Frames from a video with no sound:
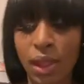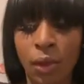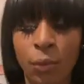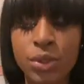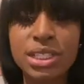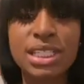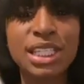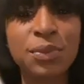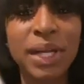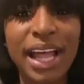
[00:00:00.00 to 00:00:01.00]
We'll just
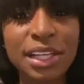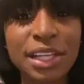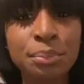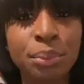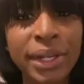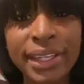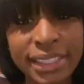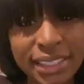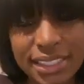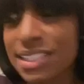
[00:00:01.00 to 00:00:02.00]
see what LA
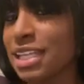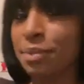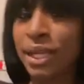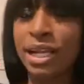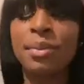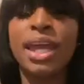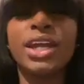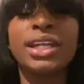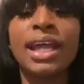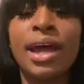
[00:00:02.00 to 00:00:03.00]
brings. I mean, I'm
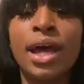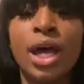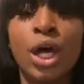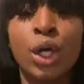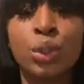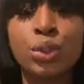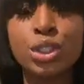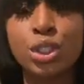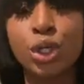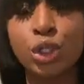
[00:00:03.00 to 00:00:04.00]
here now,
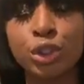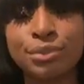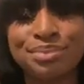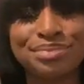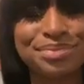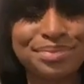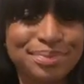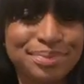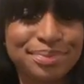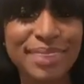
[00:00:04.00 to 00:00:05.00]
so
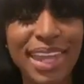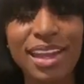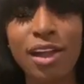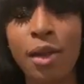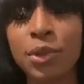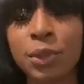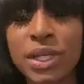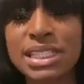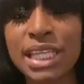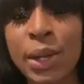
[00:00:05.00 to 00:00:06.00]
yeah, I'm on the
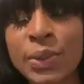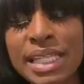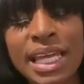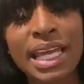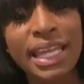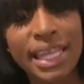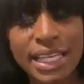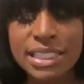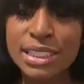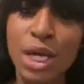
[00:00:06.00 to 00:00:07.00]
West Coast,
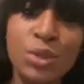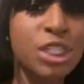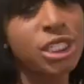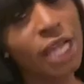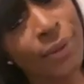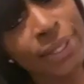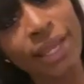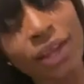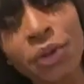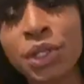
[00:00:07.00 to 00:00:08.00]
East Coast
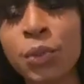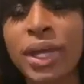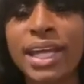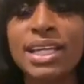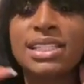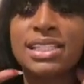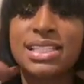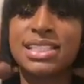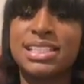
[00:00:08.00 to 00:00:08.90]
shouty on the West.